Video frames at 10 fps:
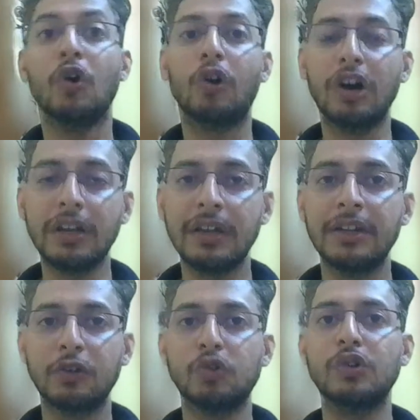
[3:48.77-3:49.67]
or
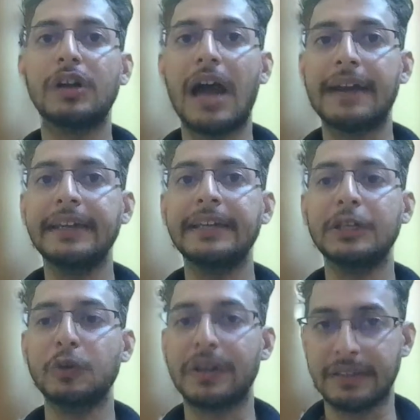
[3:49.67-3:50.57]
to run a
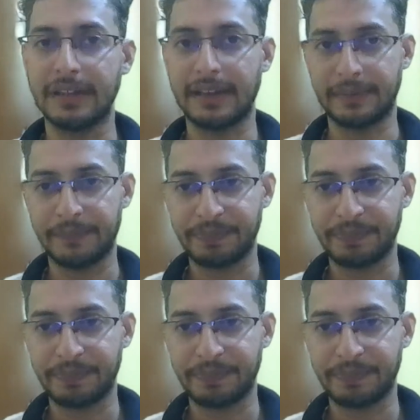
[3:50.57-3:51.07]
QSAR.